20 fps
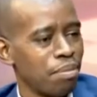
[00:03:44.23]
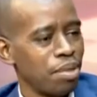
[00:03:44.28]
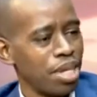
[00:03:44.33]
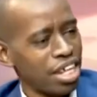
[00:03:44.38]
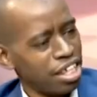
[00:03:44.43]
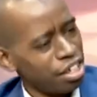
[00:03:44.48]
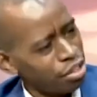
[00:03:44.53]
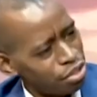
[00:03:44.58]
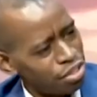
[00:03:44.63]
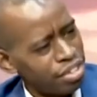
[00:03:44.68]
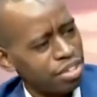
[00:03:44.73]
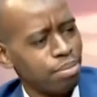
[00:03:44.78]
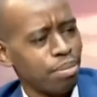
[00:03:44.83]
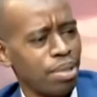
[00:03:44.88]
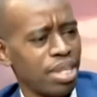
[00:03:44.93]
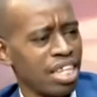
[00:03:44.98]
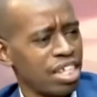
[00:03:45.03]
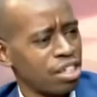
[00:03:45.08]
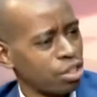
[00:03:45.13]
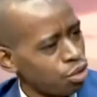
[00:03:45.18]

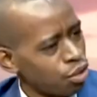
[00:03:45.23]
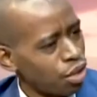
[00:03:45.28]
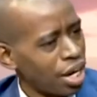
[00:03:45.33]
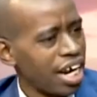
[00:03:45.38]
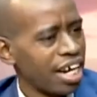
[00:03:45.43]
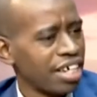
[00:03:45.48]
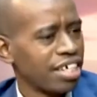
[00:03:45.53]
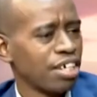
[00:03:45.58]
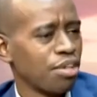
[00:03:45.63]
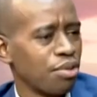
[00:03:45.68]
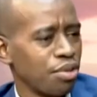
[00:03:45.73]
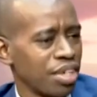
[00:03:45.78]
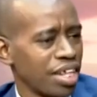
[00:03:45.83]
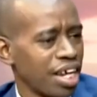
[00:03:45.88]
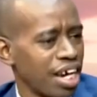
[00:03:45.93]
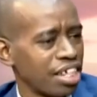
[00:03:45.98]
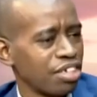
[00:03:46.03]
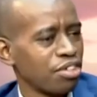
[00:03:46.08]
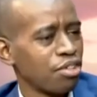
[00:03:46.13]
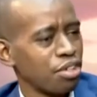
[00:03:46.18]
but there's also a category
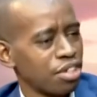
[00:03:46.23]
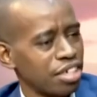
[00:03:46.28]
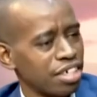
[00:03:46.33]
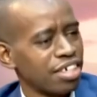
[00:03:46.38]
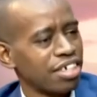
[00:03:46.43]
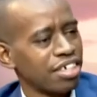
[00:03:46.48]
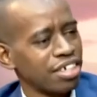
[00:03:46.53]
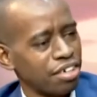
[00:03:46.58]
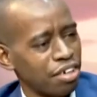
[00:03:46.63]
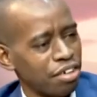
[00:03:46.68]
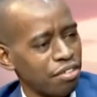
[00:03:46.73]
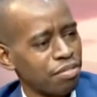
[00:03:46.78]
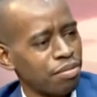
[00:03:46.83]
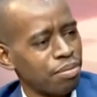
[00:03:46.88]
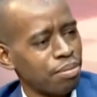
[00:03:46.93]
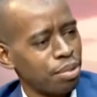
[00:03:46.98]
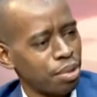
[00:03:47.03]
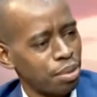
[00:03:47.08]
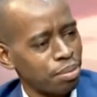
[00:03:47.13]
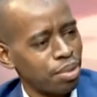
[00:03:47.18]
that has not sort
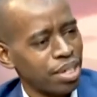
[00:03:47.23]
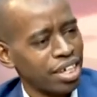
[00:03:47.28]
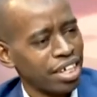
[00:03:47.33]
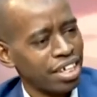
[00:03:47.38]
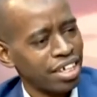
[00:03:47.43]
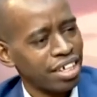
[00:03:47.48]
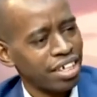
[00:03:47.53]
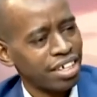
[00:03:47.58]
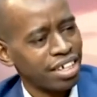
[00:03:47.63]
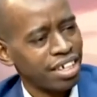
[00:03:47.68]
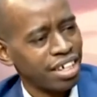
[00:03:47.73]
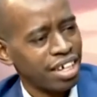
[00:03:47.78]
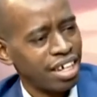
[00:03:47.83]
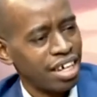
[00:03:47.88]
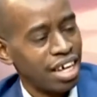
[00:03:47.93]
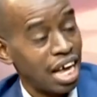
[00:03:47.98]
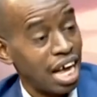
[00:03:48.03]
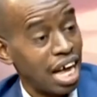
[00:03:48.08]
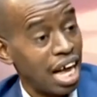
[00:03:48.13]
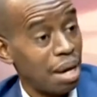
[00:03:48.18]
of properly
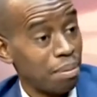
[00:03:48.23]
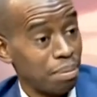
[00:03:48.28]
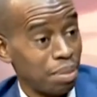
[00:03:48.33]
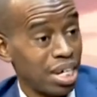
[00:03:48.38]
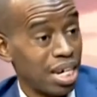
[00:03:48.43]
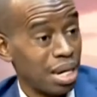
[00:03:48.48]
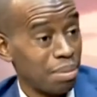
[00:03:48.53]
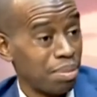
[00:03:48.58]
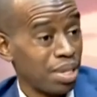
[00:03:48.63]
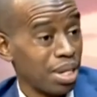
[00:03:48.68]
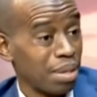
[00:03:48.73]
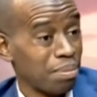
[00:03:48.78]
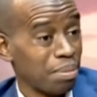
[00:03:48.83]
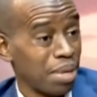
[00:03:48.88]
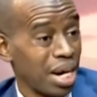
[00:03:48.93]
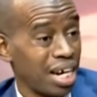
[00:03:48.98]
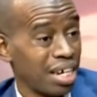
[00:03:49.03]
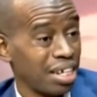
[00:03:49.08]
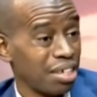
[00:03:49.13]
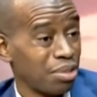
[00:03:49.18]
made up their
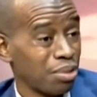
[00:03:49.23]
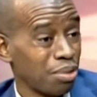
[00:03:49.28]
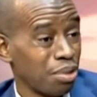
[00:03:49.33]
mind.